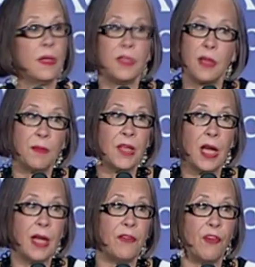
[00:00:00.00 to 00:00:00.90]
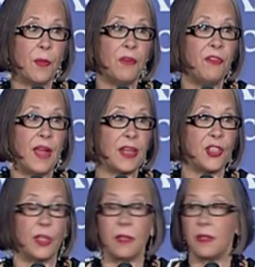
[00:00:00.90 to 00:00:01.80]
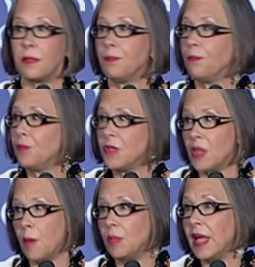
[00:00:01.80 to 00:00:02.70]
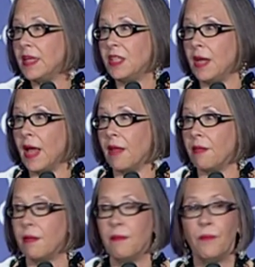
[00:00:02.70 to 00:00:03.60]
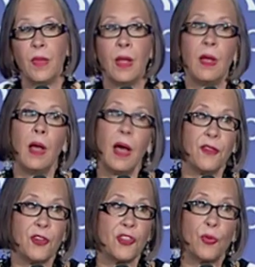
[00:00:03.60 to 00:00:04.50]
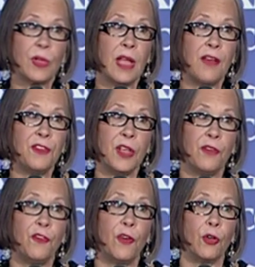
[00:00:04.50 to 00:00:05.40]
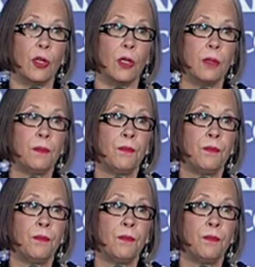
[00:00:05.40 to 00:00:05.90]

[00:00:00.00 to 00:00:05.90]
Some died from infections. Some bled to death. Others were left infertile.